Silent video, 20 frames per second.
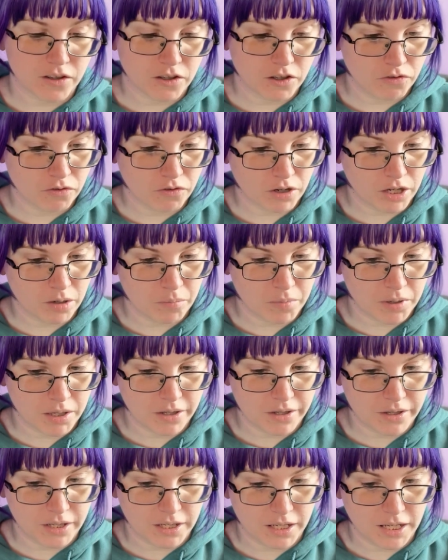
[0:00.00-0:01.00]
is from
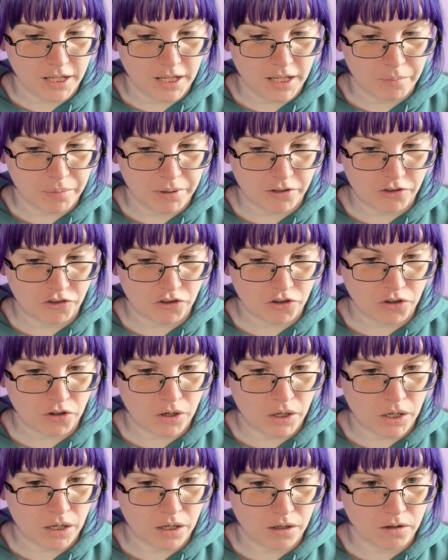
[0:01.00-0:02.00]
the picture
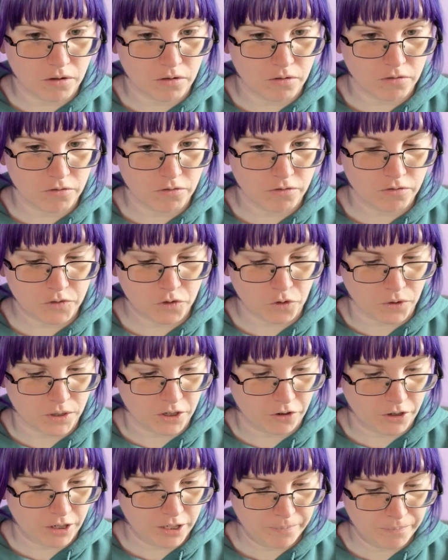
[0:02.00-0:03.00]
of Dorian
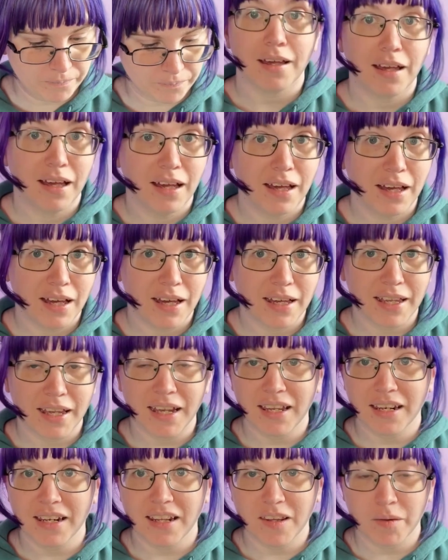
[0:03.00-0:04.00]
Gray.
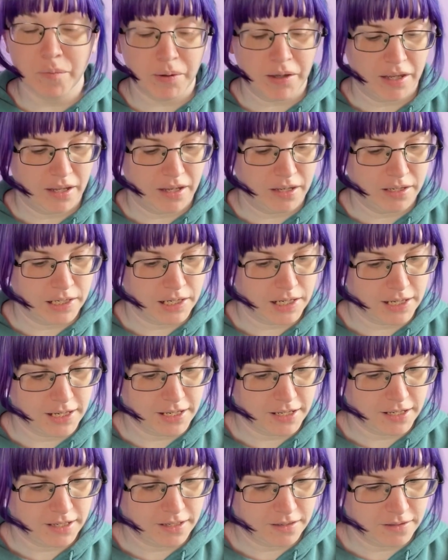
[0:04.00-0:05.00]
Again, the pen
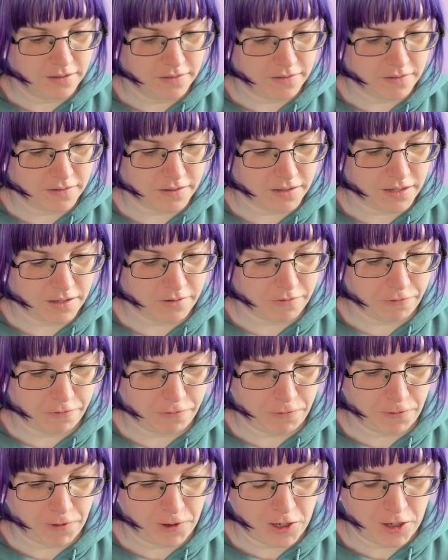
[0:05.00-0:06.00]
is
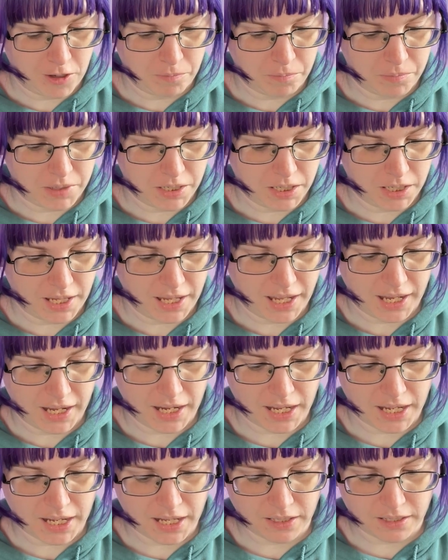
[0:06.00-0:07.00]
from Hey
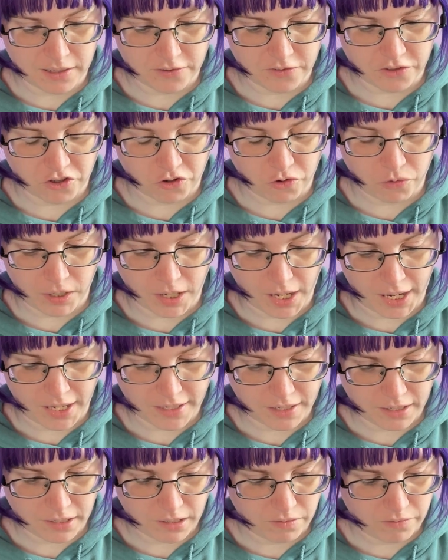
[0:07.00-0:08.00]
Atlas
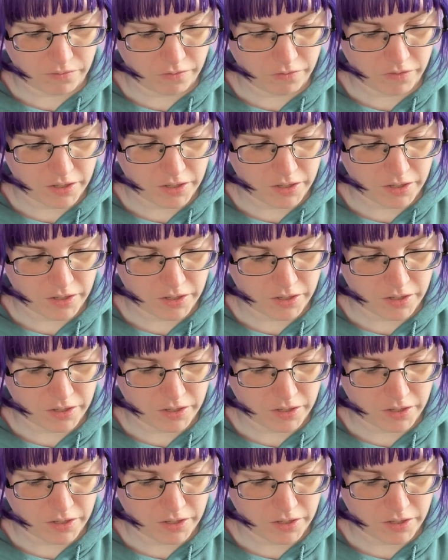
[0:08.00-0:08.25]
Creative,